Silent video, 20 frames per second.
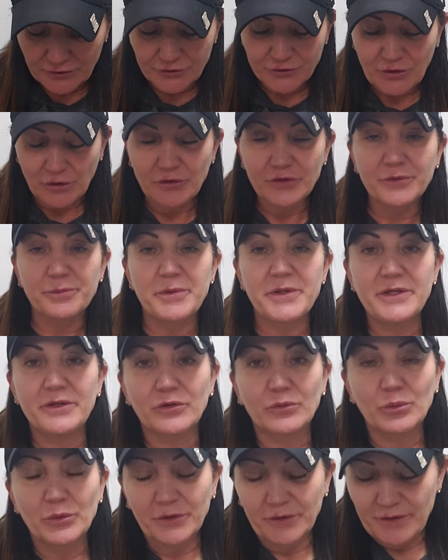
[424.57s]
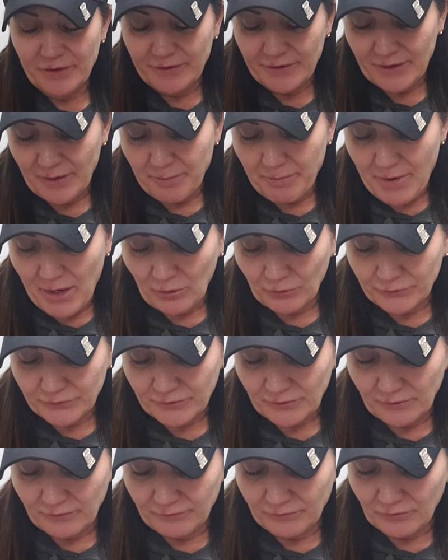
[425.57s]
Your shutter speed is really the amount
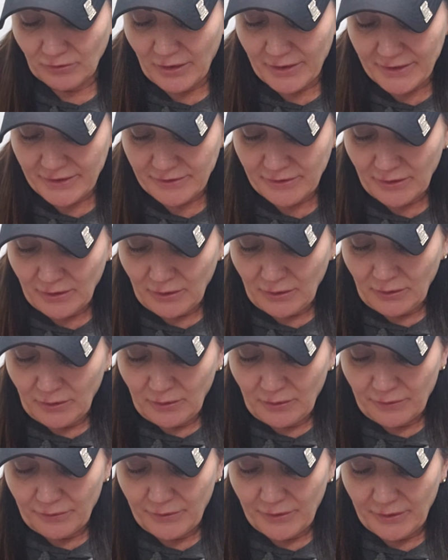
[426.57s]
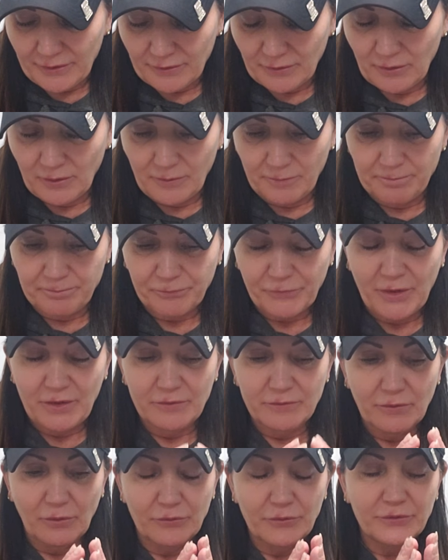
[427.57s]
of light that,
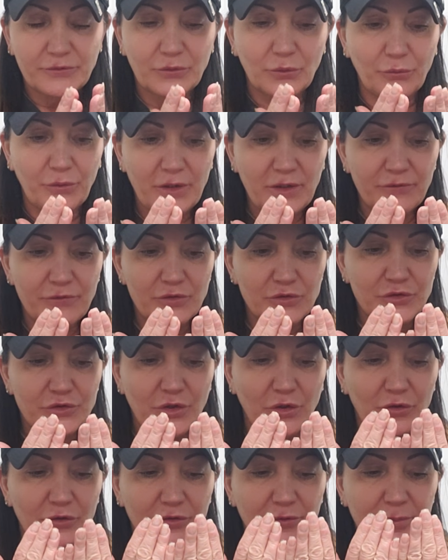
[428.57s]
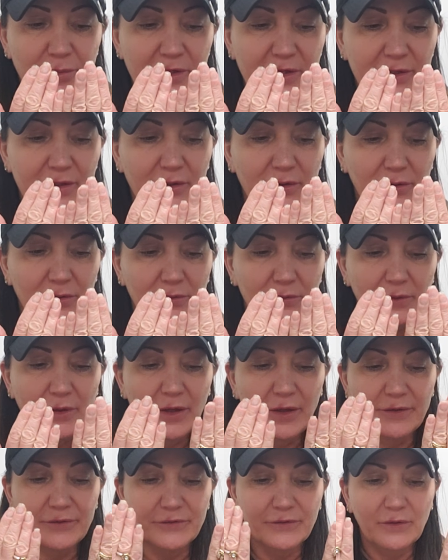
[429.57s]
so think of your shutter speed
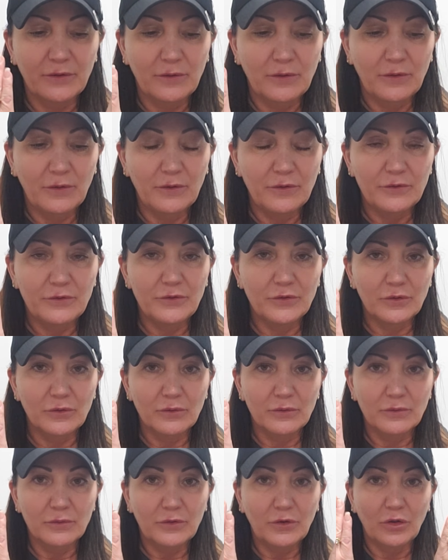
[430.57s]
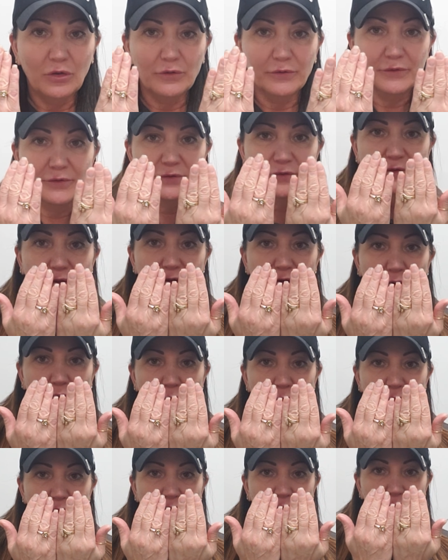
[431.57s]
as your curtains. They
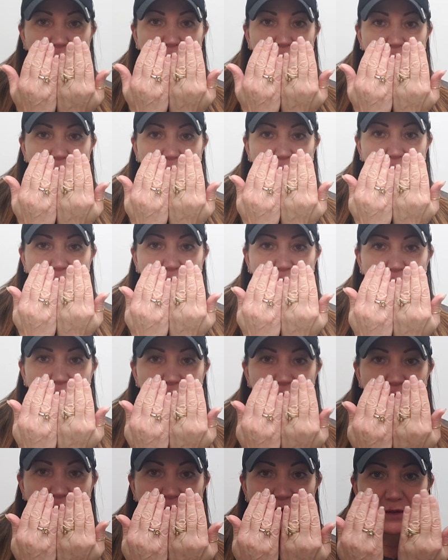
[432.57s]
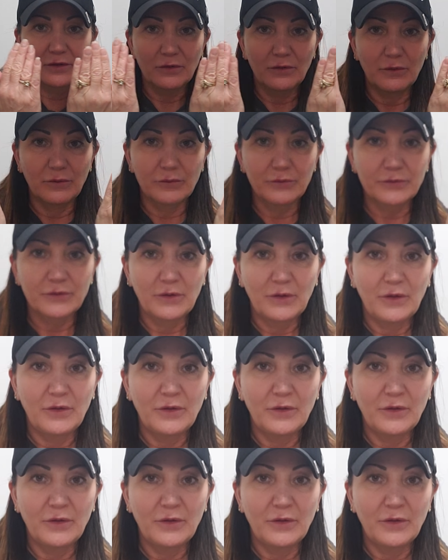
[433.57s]
open up and then they close.